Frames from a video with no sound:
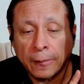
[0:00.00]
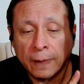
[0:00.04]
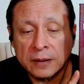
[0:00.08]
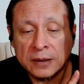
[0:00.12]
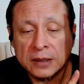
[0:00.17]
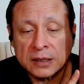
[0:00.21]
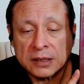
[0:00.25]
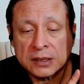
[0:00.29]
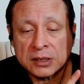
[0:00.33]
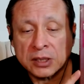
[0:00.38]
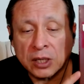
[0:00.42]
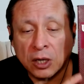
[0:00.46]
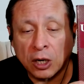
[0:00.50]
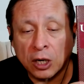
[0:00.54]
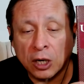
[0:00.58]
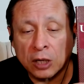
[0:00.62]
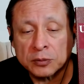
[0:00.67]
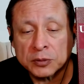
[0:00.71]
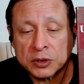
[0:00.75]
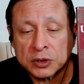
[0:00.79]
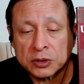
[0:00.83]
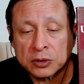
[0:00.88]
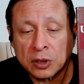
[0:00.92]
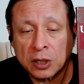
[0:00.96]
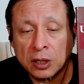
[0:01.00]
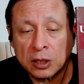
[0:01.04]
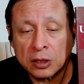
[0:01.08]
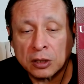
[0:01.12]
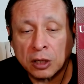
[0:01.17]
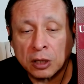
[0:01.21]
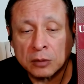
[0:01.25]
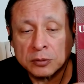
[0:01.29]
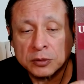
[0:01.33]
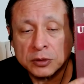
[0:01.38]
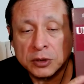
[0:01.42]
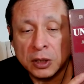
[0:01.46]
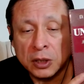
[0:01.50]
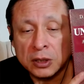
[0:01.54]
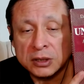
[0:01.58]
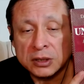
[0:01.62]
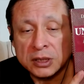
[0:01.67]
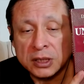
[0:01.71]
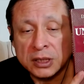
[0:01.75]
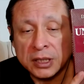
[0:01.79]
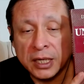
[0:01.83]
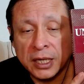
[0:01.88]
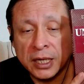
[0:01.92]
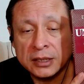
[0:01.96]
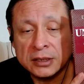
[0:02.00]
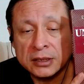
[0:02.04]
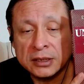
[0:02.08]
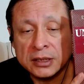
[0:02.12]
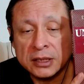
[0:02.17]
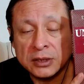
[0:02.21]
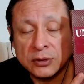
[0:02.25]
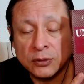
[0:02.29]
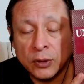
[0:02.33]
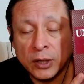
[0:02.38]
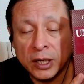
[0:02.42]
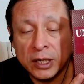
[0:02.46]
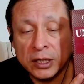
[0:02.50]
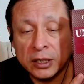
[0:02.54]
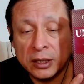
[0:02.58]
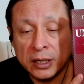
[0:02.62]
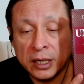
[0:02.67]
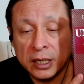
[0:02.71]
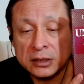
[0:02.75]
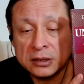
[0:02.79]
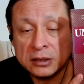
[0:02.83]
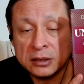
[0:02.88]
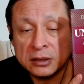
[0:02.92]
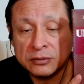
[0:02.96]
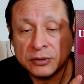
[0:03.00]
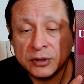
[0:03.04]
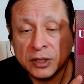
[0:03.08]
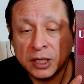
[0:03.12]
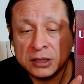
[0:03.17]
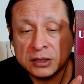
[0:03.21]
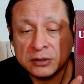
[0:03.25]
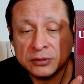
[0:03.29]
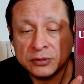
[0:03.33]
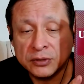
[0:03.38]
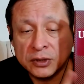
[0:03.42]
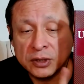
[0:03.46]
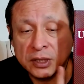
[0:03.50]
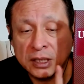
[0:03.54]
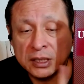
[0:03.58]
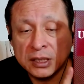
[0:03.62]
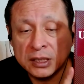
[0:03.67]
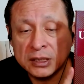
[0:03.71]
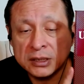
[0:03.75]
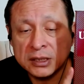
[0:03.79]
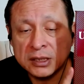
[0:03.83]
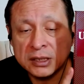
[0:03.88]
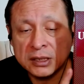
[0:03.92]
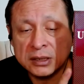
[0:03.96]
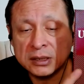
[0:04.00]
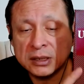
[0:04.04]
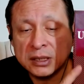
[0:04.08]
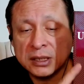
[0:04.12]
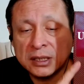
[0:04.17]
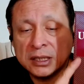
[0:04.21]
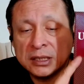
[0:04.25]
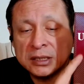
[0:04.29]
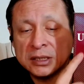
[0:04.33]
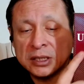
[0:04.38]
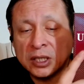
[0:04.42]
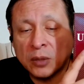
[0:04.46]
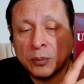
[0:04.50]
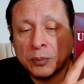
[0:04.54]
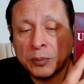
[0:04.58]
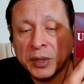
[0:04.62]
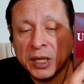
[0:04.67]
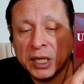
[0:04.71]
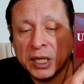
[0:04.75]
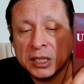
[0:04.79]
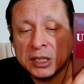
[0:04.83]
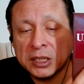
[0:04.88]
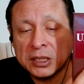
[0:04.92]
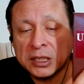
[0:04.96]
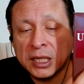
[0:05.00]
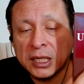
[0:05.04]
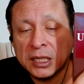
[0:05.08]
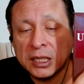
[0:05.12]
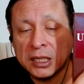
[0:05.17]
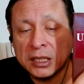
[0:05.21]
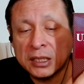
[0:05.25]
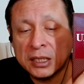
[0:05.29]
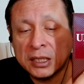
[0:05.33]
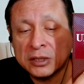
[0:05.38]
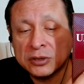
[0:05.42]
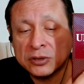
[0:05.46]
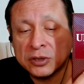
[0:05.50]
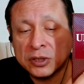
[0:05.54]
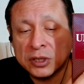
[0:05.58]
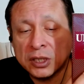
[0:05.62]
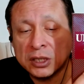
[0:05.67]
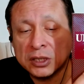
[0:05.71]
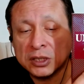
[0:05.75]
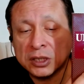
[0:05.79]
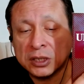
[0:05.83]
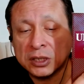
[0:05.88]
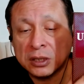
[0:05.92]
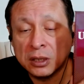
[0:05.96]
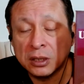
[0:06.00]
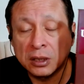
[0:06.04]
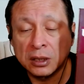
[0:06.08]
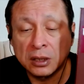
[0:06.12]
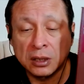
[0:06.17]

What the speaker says: This is Armstrong. Armstrong is an excellent writer, excellent philosopher, and his opinionated introduction.